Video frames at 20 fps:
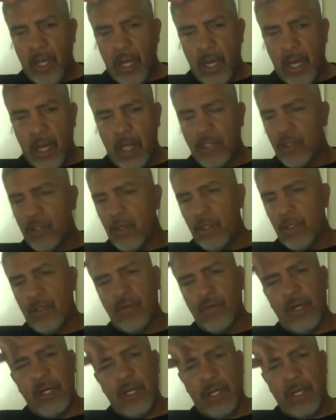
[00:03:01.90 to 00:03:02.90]
I started
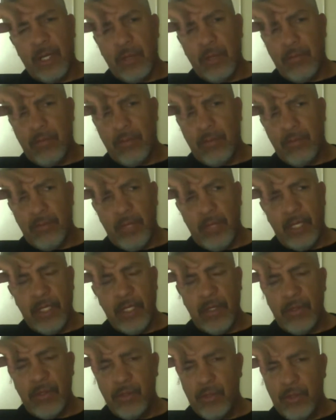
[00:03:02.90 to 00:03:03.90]
training him many
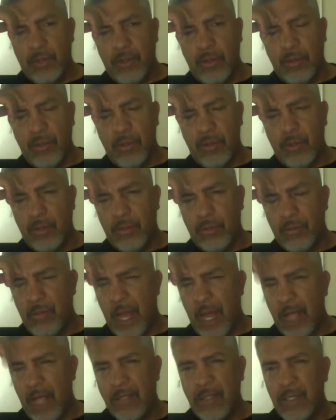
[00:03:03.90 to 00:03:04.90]
years ago,
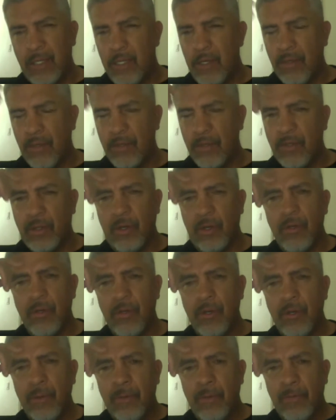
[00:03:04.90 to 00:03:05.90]
9, 10 years ago,
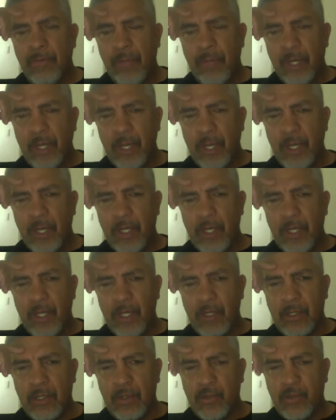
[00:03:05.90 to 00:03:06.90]
and
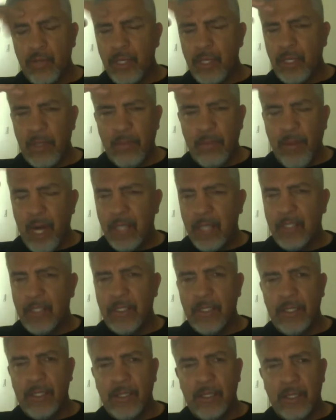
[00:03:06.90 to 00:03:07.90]
it's strictly
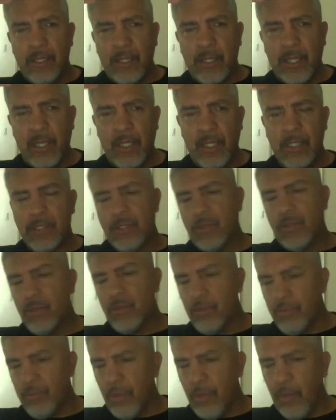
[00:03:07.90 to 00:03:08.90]
boxing. He listens
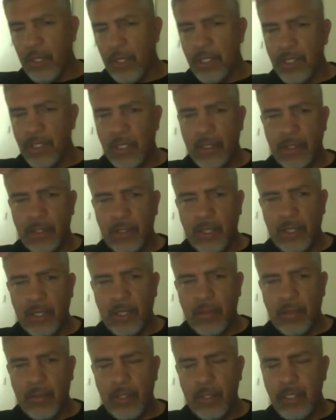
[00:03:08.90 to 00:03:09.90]
to me when he's
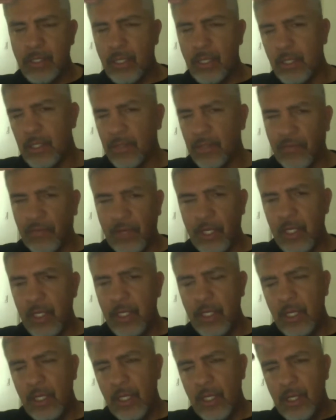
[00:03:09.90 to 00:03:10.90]
on his
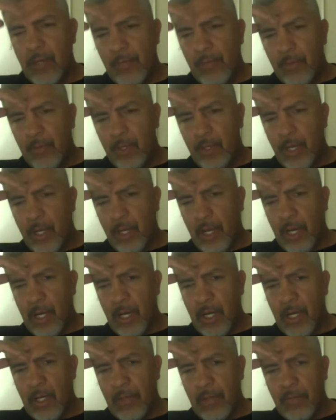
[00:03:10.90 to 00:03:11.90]
feet.
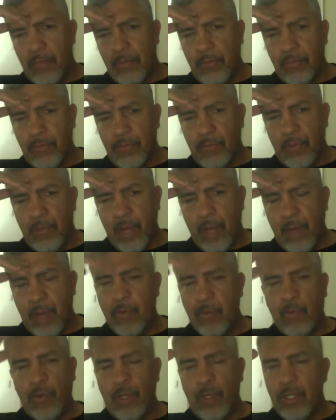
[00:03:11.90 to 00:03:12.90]
I'm
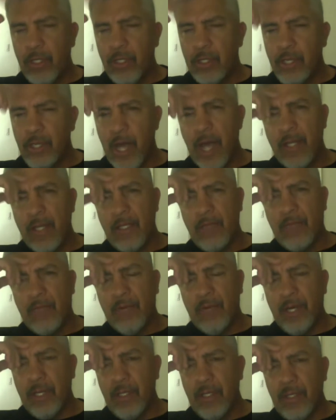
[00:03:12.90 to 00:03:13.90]
the one that's guiding the
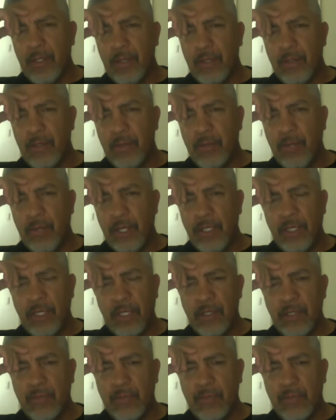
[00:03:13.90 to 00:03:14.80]
fight. When he's on his